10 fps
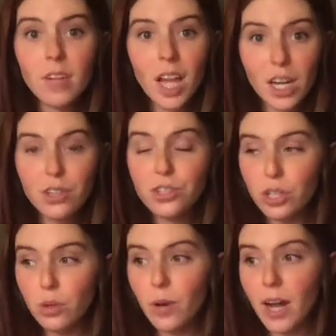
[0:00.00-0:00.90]
and I'll show
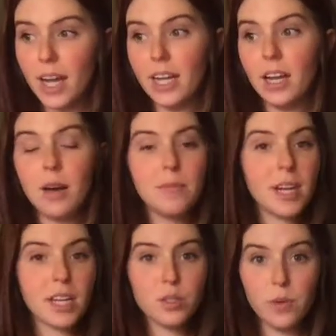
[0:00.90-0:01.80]
you why. Um,
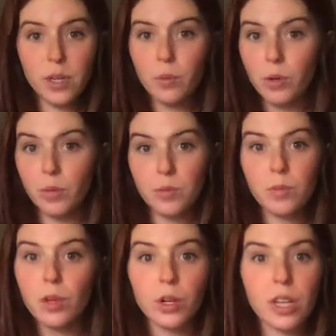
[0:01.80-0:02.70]
next week, we'll
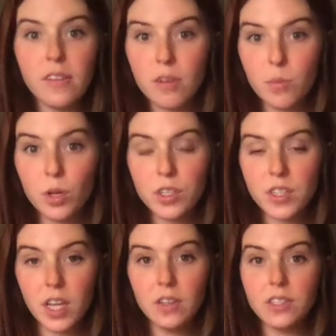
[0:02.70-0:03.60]
learn even more
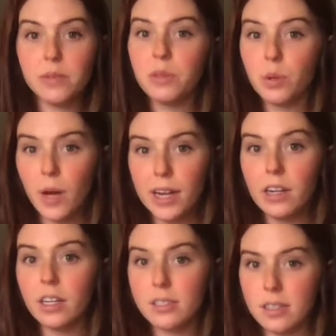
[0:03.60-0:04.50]
scales that require
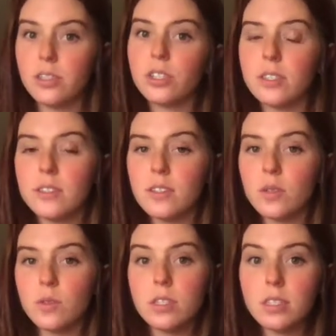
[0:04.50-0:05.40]
extensions,
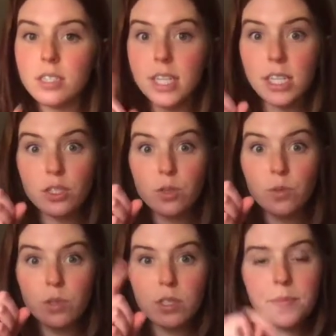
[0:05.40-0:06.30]
so stay tuned.